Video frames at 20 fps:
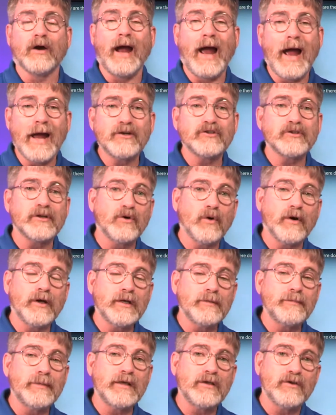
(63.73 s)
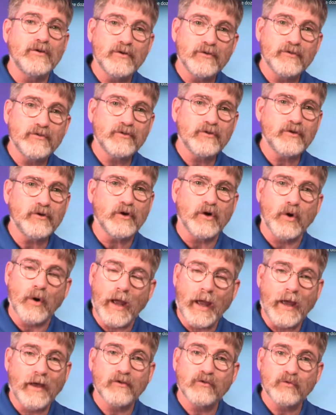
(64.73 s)
are actually going to be used
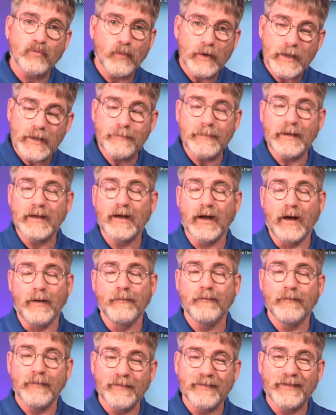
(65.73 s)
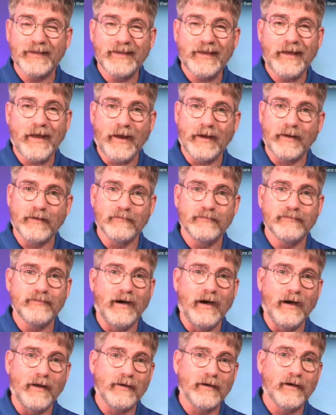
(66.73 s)
to as we become the cannon
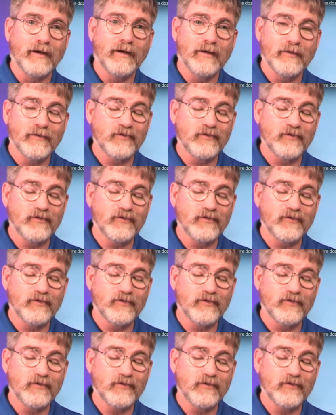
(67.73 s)
fodder,